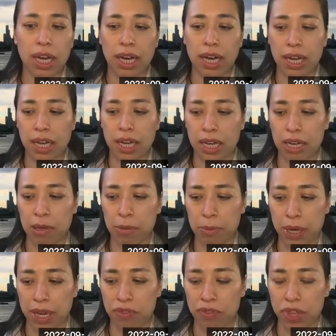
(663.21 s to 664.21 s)

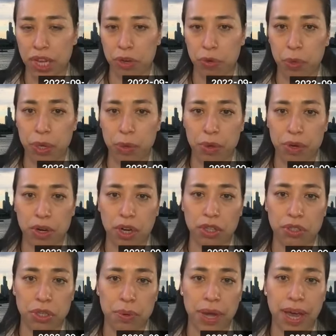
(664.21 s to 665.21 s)
Um, and then we would
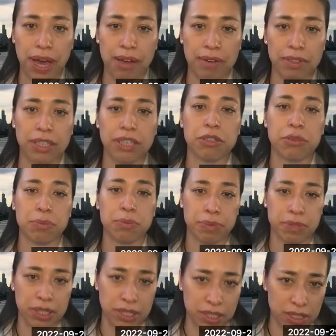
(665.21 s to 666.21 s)
also have
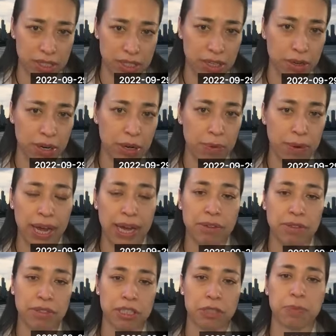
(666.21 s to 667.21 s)
interdisciplinary
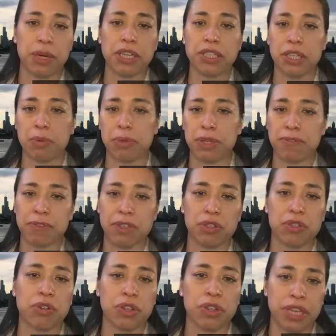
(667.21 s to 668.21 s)
rounds, especially with
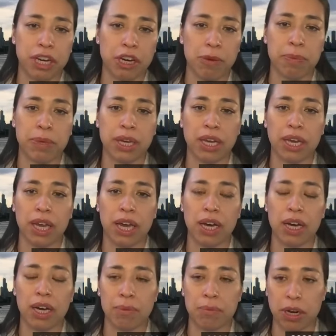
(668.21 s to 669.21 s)
physical therapy,
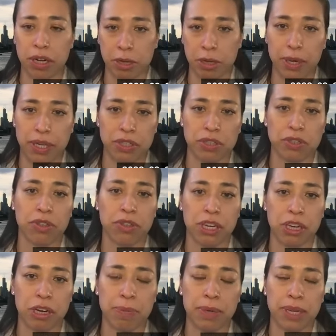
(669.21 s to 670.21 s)
um, occupational
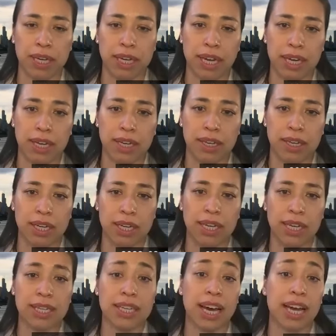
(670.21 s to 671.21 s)
therapy, and
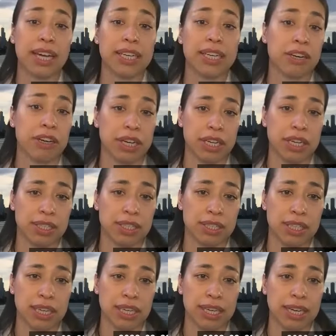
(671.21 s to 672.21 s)
dietary to
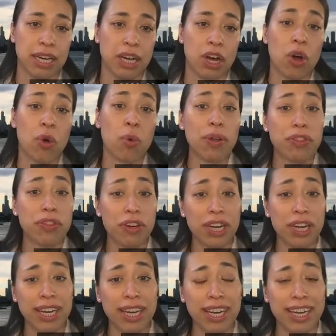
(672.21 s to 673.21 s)
see what they're
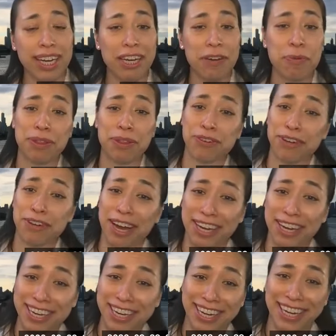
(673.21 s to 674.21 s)
eating and what they're not
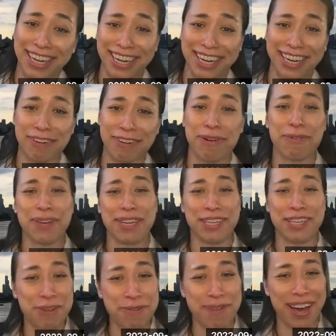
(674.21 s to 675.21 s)
eating and what we
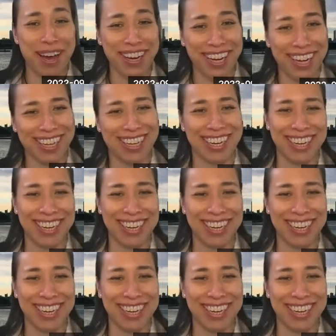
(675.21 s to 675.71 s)
can do about it.